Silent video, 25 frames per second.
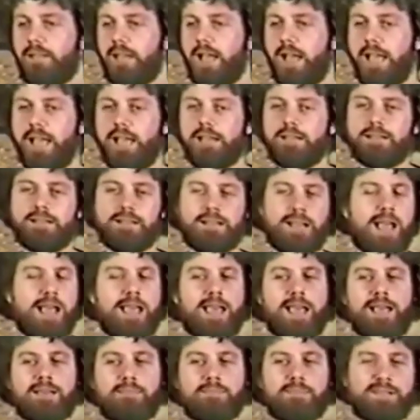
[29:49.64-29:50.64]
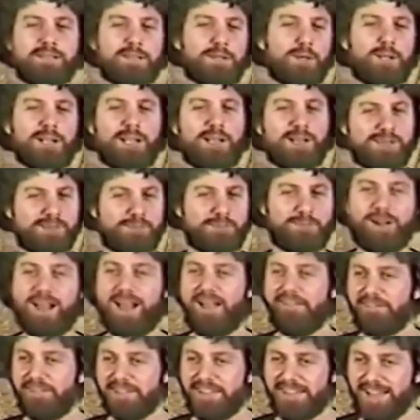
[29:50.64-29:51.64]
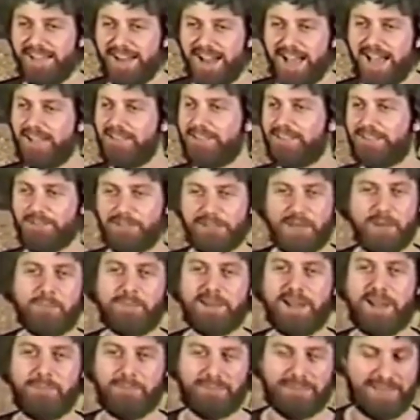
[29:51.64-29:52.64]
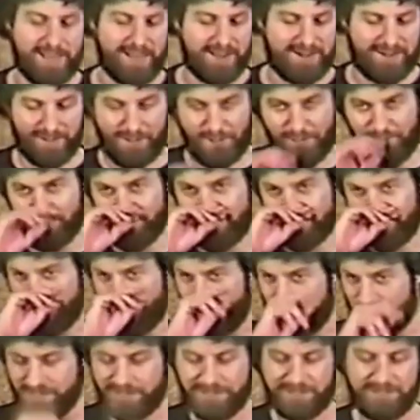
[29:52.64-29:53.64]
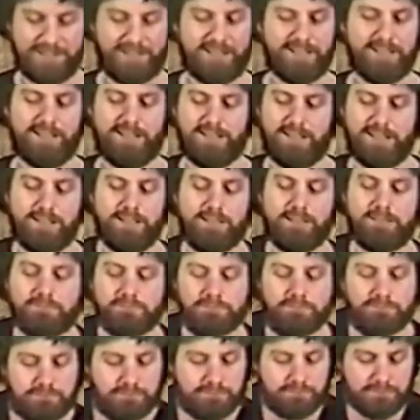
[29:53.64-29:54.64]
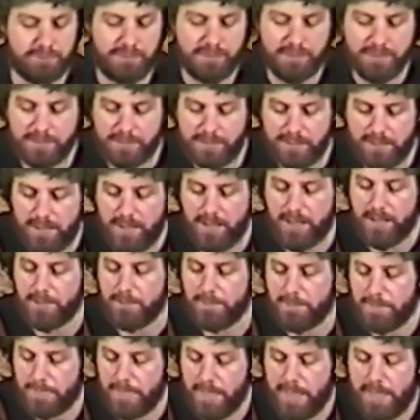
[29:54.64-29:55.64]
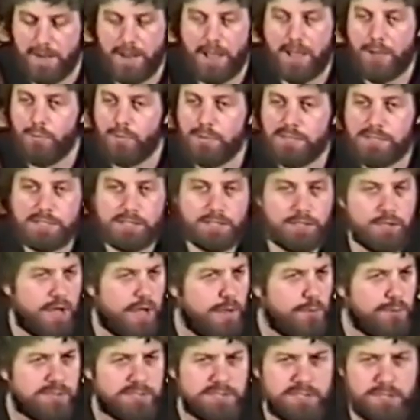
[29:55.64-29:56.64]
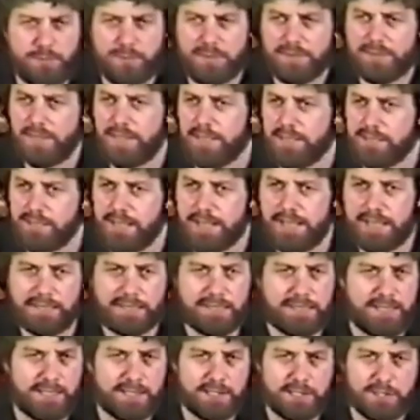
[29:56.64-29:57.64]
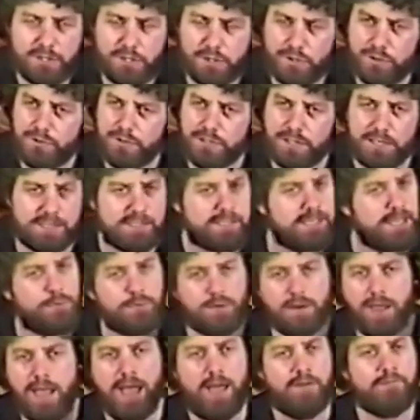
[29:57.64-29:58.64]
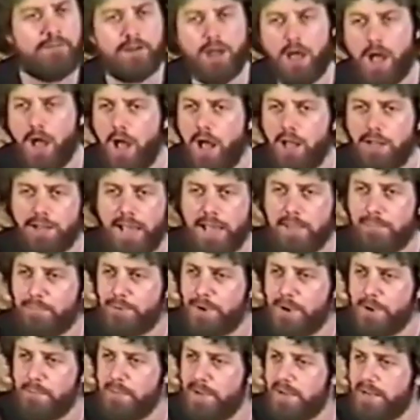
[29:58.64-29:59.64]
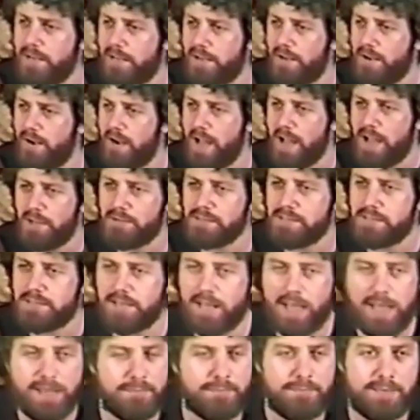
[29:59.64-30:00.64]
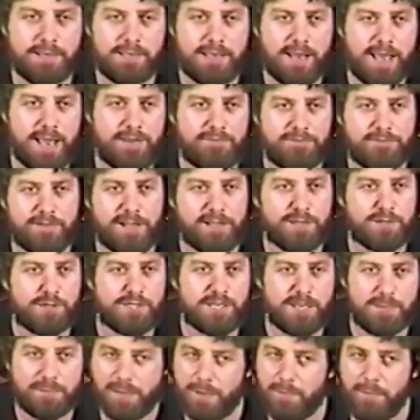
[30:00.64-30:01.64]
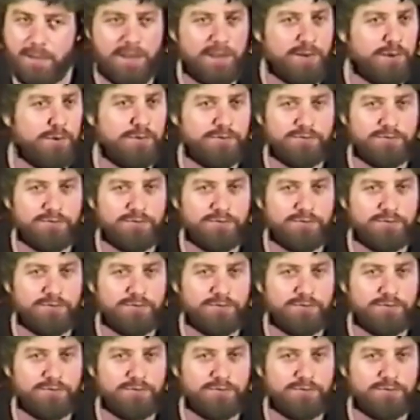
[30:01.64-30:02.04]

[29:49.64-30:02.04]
I hadn't. I hadn't been told I was a prophet yet. I was just jumping up and down all over sinners. Um, and I was, you know, I was doing things like at the end of church, I'd say, we're having an all-night prayer meeting at our house tonight, midnight fellowship, come on